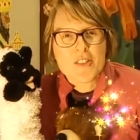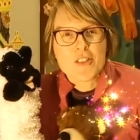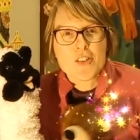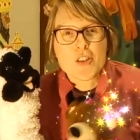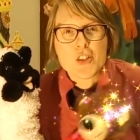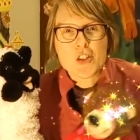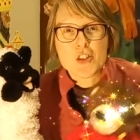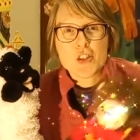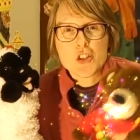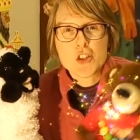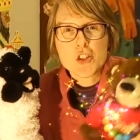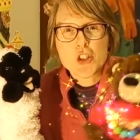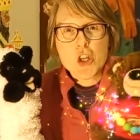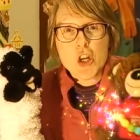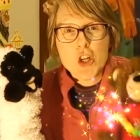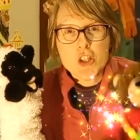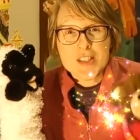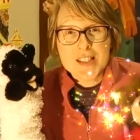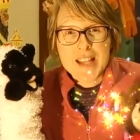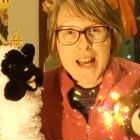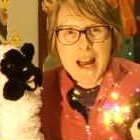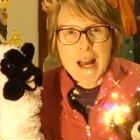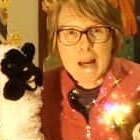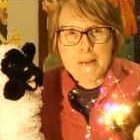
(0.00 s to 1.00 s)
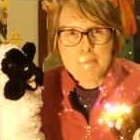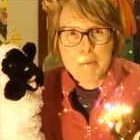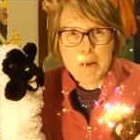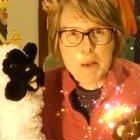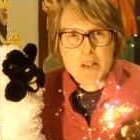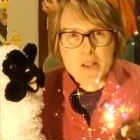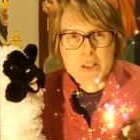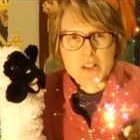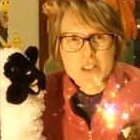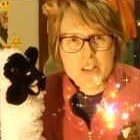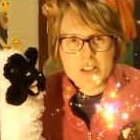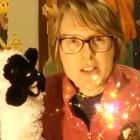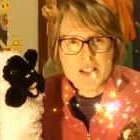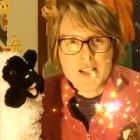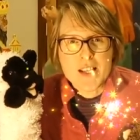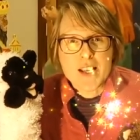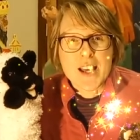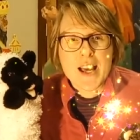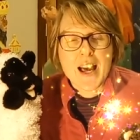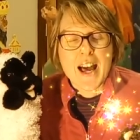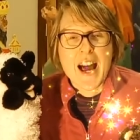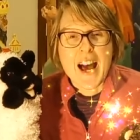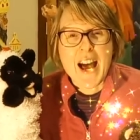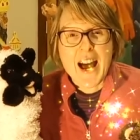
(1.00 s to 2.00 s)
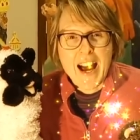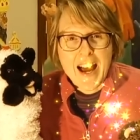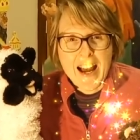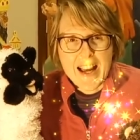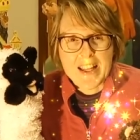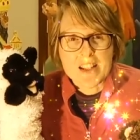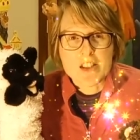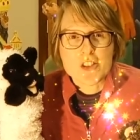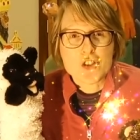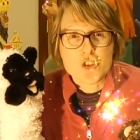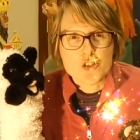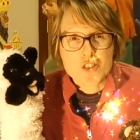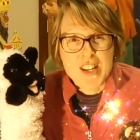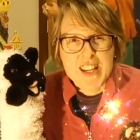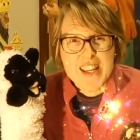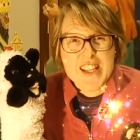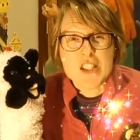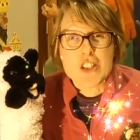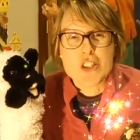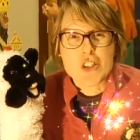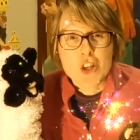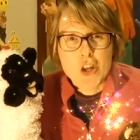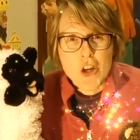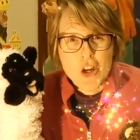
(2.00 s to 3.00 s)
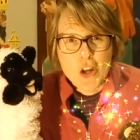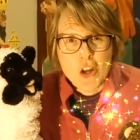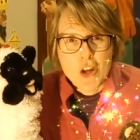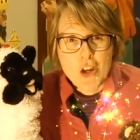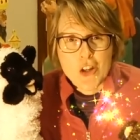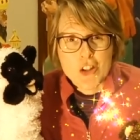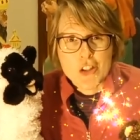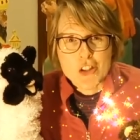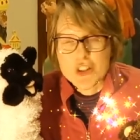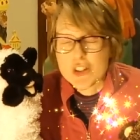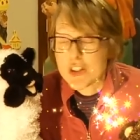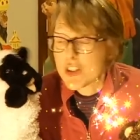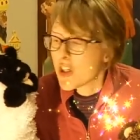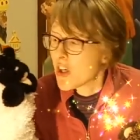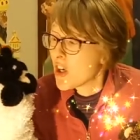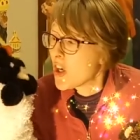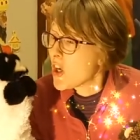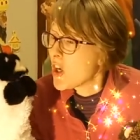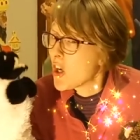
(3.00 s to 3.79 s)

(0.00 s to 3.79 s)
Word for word: that's just happened. High Street Church.